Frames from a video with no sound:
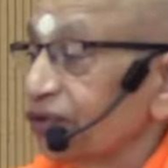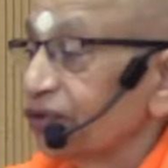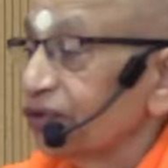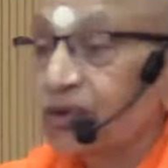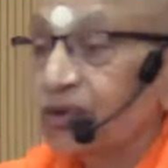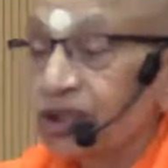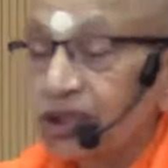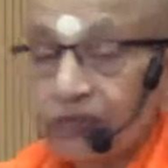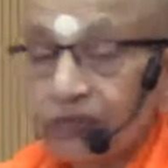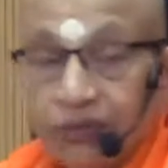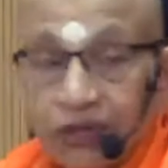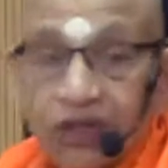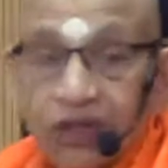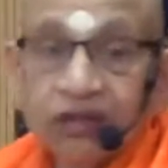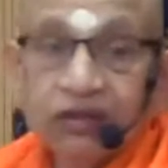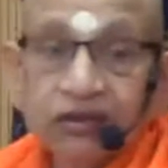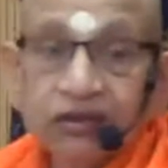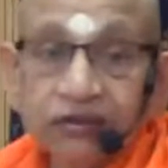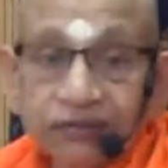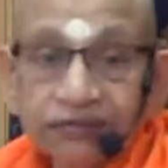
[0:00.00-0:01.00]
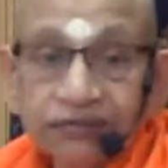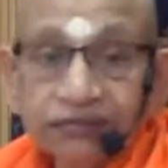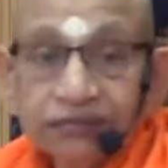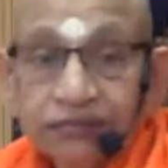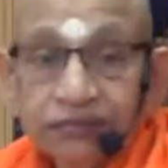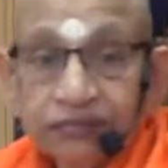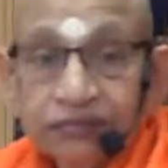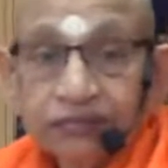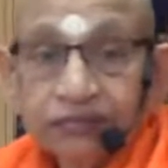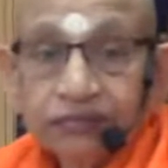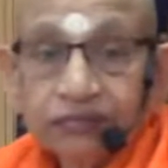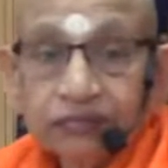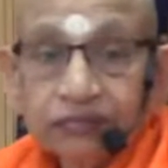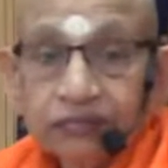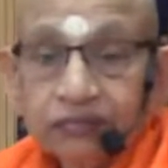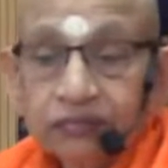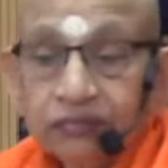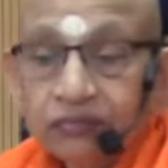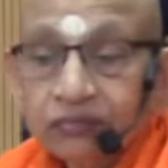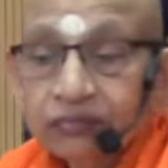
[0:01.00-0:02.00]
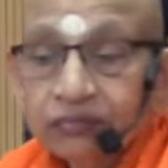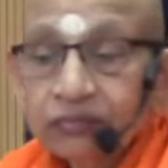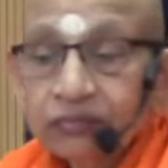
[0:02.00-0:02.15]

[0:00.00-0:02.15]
may make an effort to know that part.